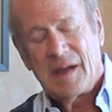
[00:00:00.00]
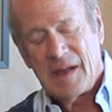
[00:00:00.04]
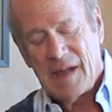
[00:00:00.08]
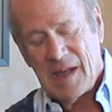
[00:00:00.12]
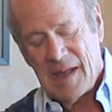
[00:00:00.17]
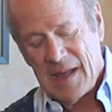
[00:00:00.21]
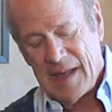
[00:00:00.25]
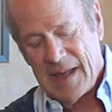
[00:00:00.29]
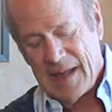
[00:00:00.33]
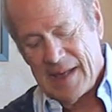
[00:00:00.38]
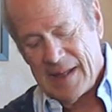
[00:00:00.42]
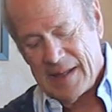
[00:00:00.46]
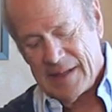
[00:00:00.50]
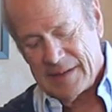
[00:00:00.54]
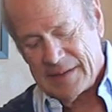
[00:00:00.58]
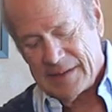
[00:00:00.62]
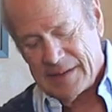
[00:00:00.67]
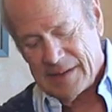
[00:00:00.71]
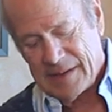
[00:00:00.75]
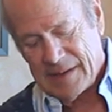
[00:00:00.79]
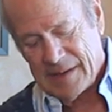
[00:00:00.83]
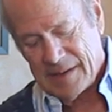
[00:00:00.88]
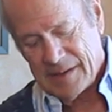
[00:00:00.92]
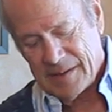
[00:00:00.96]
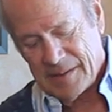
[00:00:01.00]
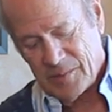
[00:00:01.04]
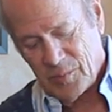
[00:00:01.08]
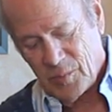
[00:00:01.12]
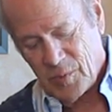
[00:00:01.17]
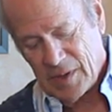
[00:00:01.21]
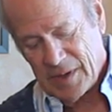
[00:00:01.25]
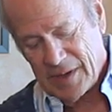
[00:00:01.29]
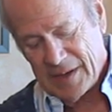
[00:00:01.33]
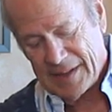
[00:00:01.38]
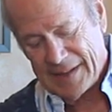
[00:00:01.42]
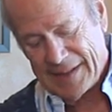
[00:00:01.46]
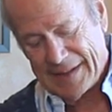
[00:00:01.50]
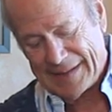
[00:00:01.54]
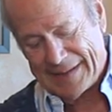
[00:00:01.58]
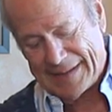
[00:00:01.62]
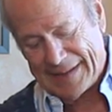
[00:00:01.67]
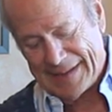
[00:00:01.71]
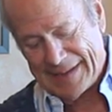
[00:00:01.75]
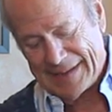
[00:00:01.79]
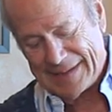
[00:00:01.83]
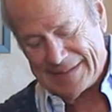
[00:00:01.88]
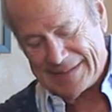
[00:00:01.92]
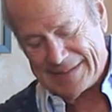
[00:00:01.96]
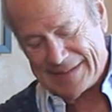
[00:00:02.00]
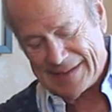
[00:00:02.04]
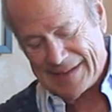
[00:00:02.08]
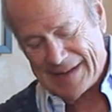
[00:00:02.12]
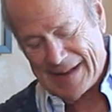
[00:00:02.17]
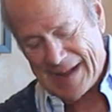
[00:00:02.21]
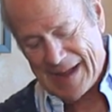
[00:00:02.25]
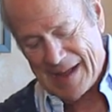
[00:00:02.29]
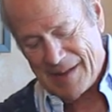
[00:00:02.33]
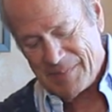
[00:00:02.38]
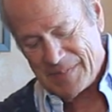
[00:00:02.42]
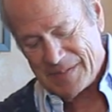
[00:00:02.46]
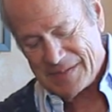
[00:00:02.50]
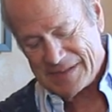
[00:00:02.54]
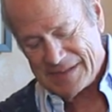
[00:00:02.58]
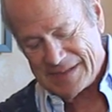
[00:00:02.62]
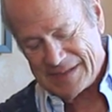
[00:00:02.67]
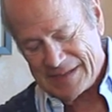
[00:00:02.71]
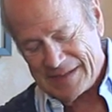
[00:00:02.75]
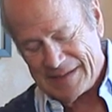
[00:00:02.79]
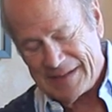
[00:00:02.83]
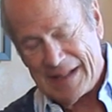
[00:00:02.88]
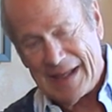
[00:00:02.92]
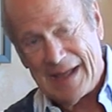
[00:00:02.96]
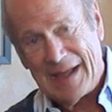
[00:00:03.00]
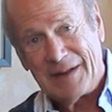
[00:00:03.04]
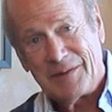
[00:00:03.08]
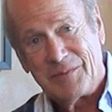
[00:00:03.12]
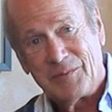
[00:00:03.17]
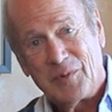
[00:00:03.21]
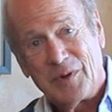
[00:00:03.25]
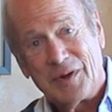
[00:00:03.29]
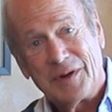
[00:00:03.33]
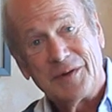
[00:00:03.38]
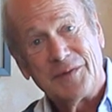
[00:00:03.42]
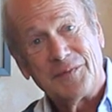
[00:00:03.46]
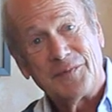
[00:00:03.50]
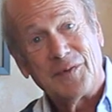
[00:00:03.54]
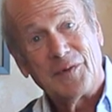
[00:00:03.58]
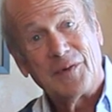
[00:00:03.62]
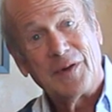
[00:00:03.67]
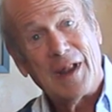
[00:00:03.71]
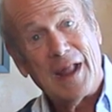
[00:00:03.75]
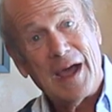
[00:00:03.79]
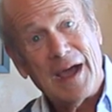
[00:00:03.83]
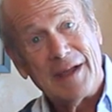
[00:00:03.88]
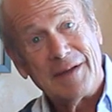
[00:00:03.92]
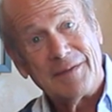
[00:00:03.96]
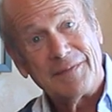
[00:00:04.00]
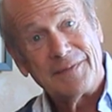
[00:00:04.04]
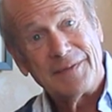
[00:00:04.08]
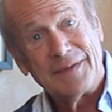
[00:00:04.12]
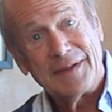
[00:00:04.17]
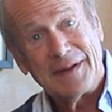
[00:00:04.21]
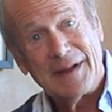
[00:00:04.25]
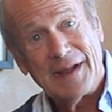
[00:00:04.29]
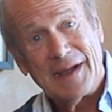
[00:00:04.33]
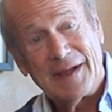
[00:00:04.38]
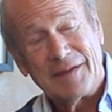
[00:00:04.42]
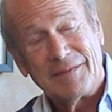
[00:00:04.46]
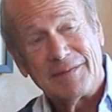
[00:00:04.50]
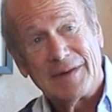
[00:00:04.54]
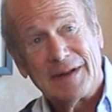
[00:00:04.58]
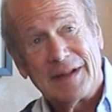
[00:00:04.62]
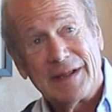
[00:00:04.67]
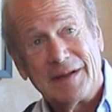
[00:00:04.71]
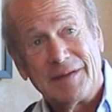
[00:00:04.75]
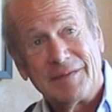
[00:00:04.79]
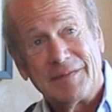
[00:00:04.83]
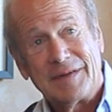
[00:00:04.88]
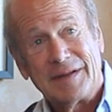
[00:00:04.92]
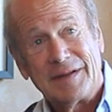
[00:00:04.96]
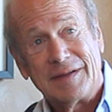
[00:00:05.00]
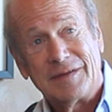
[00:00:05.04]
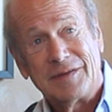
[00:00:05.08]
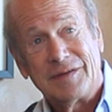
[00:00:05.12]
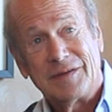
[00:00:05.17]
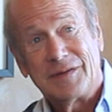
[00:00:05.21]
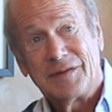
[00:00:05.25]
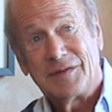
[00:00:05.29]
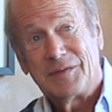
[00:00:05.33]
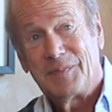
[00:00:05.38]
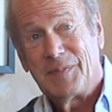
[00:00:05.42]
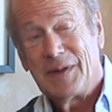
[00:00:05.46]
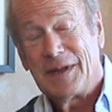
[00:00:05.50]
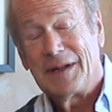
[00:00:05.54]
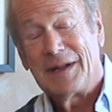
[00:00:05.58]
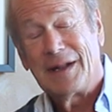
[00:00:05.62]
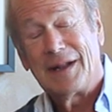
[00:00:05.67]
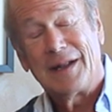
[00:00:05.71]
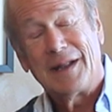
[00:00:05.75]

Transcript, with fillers: And one of the things that happens in that wonderful life that I've lived is you spend